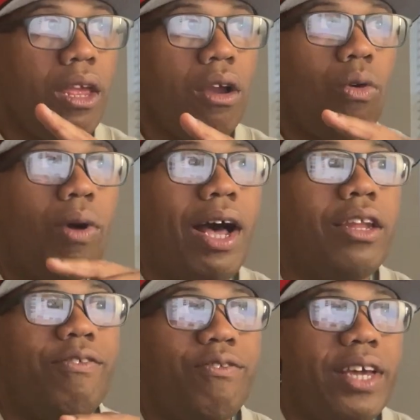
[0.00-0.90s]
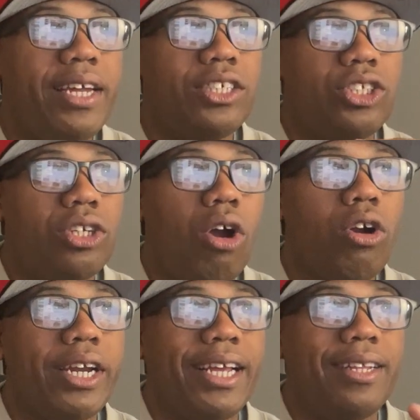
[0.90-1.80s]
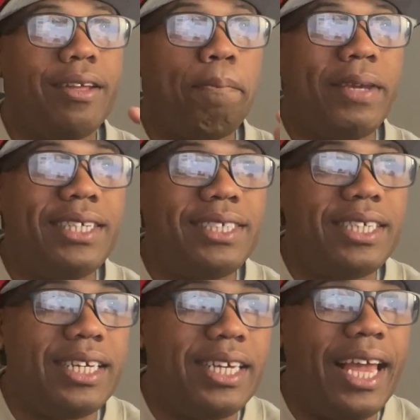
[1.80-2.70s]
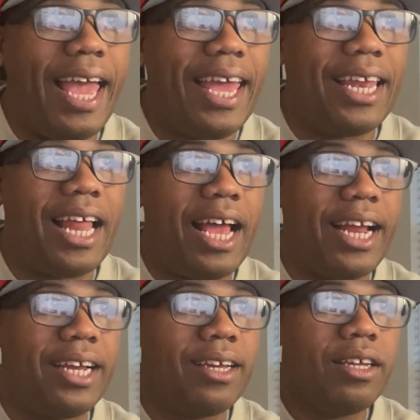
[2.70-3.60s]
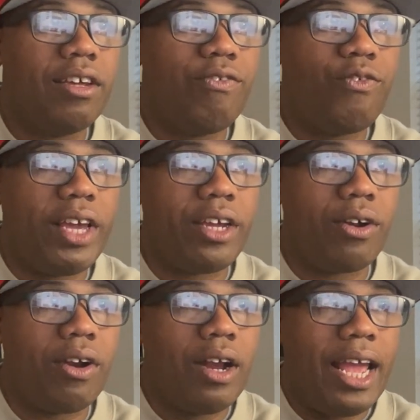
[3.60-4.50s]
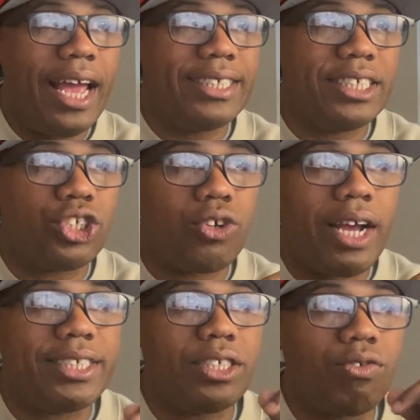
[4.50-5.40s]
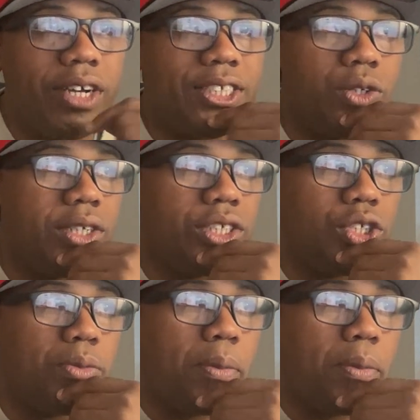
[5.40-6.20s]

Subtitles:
while the Fed is targeting the PCE headline figure as it tries to wrestle consumer